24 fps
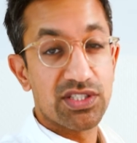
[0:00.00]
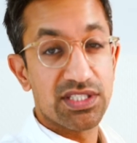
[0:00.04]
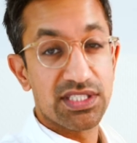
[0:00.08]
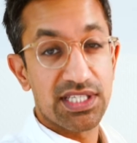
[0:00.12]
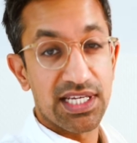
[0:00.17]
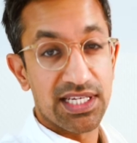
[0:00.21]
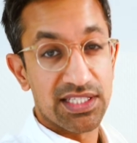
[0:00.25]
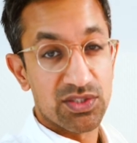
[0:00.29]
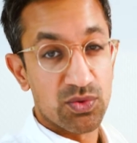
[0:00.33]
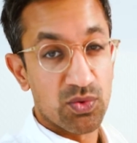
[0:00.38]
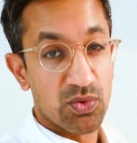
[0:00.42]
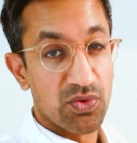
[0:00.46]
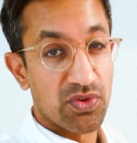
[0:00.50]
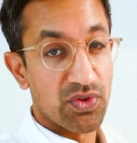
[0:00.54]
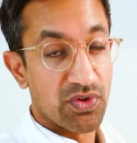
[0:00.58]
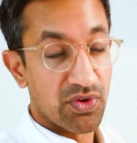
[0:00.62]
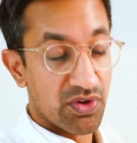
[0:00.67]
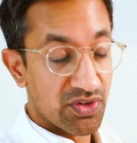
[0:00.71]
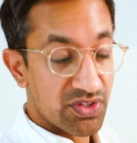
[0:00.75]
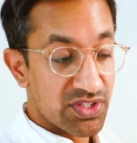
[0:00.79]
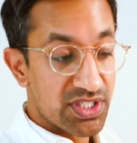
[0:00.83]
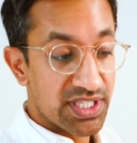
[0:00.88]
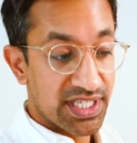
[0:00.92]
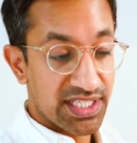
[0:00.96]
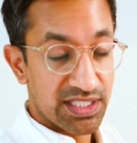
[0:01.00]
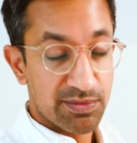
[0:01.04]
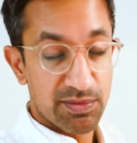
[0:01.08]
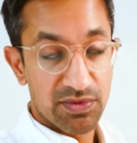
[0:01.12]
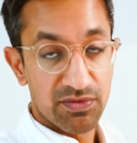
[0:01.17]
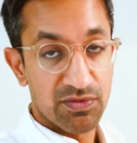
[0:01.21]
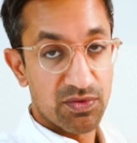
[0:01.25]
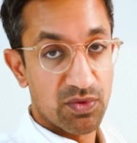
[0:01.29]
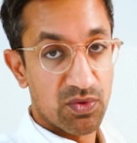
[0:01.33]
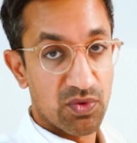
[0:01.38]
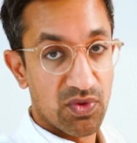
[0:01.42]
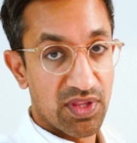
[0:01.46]
has had orthodontics
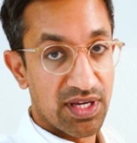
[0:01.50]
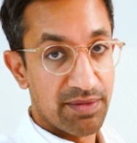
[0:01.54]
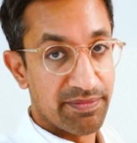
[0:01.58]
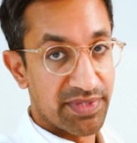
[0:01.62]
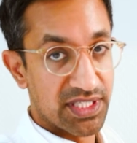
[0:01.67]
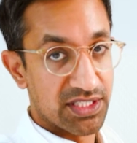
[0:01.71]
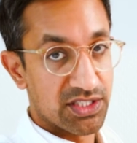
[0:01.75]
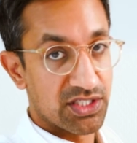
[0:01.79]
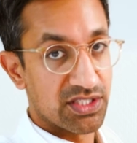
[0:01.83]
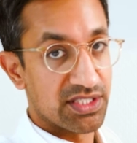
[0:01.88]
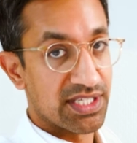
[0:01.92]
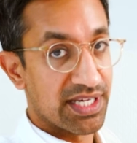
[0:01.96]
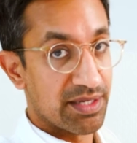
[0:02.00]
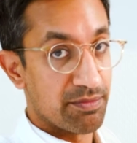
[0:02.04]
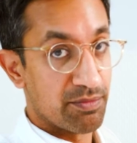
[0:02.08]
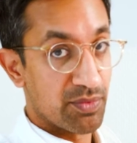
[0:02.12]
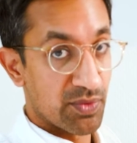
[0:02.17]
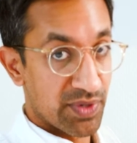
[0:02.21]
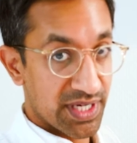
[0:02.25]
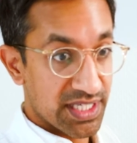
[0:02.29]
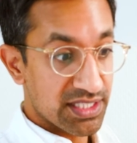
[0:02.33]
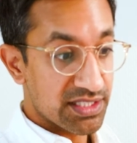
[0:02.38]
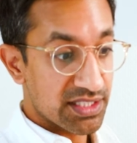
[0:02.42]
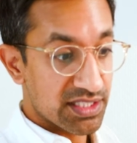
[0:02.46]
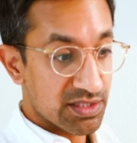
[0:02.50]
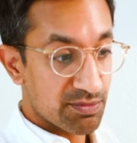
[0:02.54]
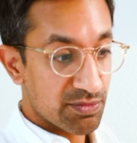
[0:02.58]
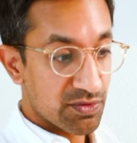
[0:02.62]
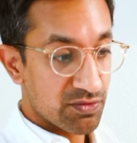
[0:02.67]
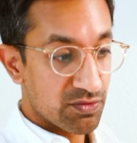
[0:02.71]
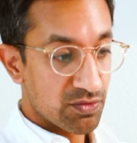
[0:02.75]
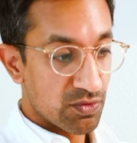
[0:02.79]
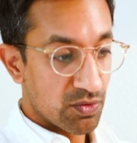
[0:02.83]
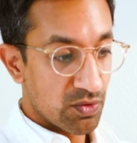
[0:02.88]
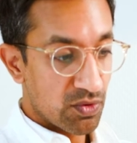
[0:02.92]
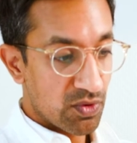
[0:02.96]
before. That means she's had braces
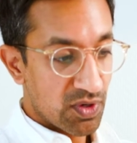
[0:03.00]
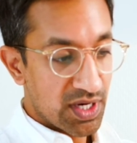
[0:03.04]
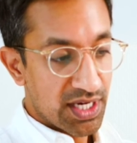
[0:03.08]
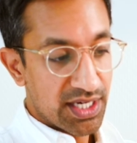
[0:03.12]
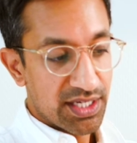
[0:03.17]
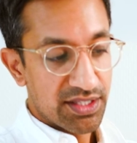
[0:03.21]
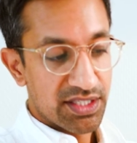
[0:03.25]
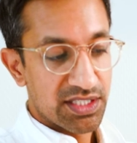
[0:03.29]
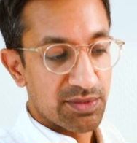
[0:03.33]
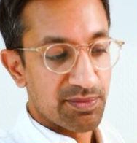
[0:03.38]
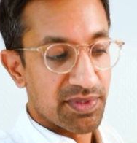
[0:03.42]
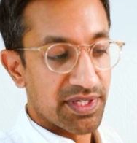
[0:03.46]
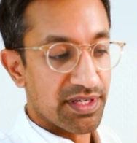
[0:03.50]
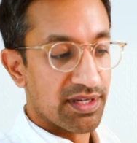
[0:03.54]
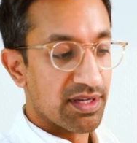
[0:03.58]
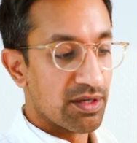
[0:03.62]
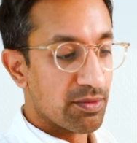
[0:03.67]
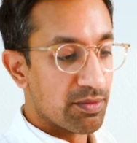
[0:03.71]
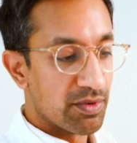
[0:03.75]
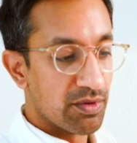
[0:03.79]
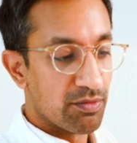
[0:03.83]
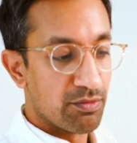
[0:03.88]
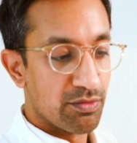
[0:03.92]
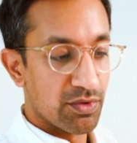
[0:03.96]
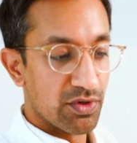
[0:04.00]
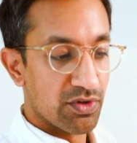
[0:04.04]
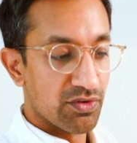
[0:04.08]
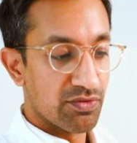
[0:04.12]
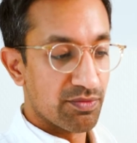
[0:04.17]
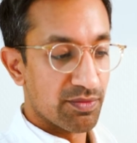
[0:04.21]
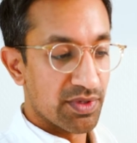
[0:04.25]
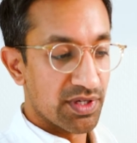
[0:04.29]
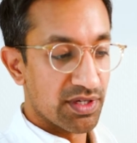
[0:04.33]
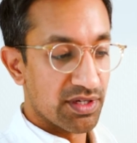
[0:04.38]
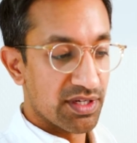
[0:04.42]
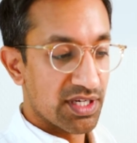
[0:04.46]
before. There's been a little bit of
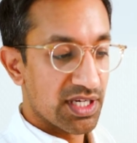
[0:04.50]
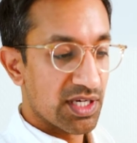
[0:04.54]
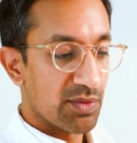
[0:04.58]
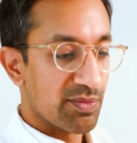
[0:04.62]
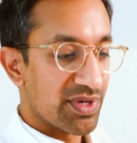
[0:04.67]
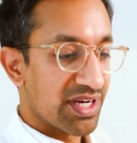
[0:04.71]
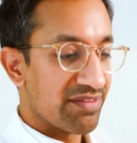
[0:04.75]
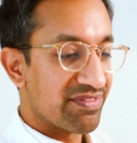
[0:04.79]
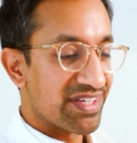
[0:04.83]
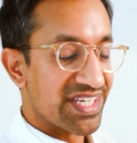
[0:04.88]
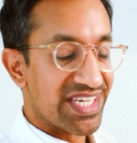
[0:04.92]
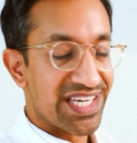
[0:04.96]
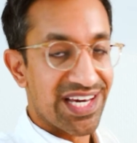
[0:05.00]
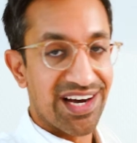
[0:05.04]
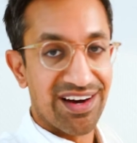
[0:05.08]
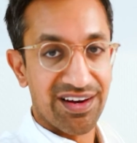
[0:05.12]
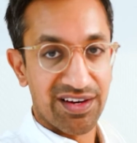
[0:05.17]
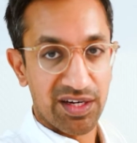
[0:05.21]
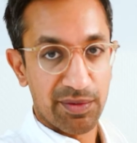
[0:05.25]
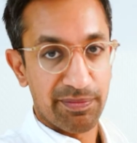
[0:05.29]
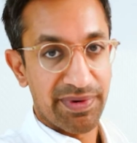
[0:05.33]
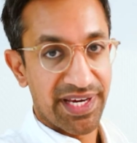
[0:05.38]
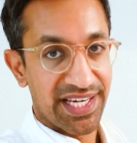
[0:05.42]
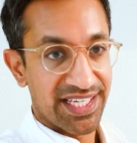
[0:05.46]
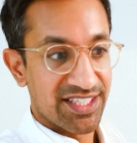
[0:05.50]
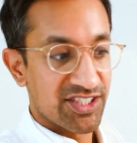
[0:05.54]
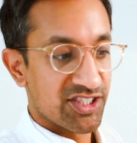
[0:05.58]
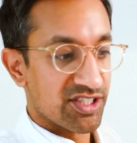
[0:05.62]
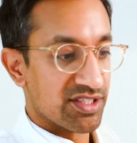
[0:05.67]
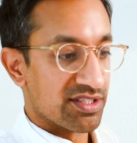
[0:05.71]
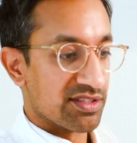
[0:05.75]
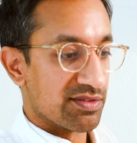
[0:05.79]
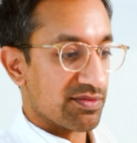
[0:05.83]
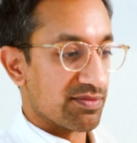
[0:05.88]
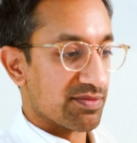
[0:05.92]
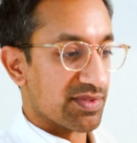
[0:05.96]
movement. And we have a young
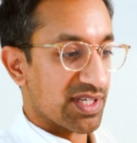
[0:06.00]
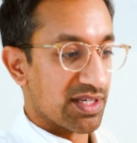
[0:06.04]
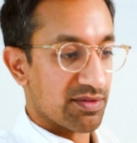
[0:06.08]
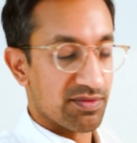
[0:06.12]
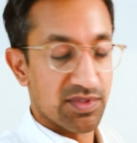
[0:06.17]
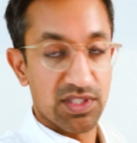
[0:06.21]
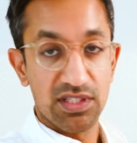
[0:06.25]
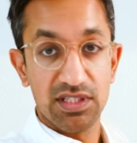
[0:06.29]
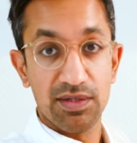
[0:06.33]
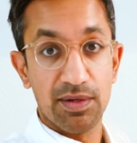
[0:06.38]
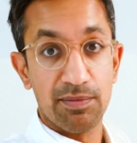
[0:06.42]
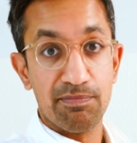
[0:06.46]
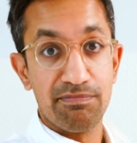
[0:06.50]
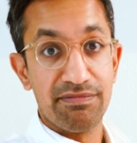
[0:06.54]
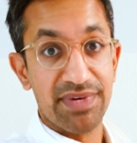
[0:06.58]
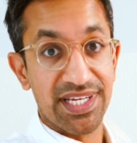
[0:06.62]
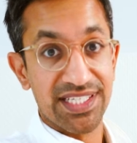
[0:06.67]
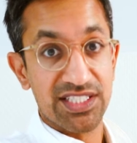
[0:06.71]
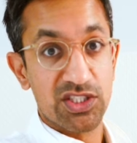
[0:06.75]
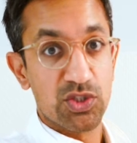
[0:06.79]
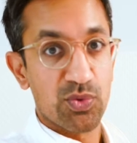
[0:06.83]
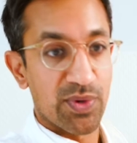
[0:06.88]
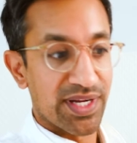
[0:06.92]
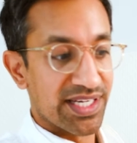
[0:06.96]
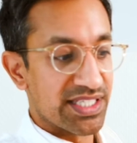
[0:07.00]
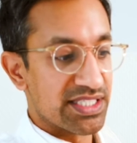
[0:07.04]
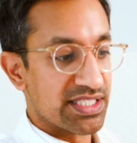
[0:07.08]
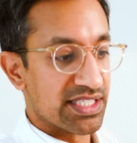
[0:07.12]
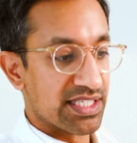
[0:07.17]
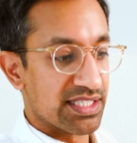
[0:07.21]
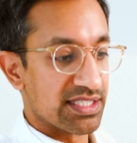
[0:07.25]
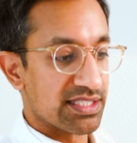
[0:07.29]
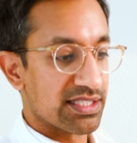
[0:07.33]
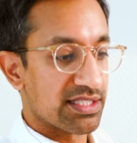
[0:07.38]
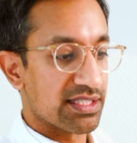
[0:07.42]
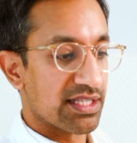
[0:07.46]
patient,
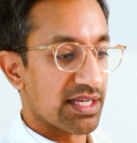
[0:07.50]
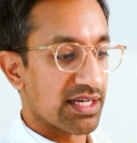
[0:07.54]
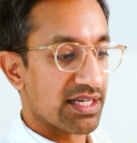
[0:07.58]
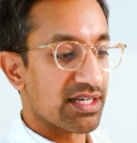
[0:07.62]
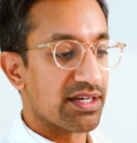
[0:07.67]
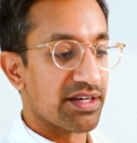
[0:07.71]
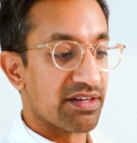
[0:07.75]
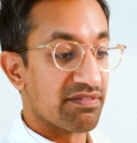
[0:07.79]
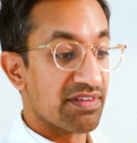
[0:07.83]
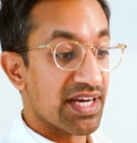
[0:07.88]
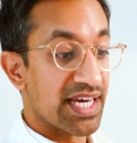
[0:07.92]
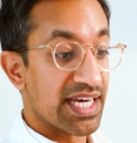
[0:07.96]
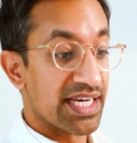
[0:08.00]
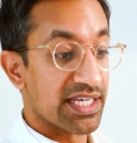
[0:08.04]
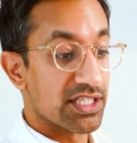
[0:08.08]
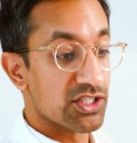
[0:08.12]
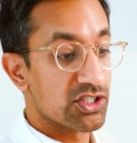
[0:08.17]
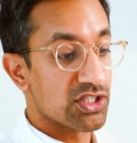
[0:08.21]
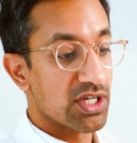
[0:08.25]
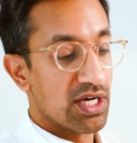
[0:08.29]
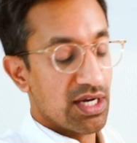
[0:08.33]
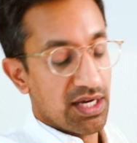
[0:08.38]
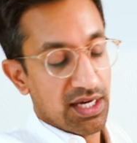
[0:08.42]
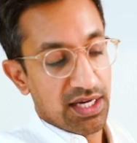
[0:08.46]
mid-20s, that kind of age.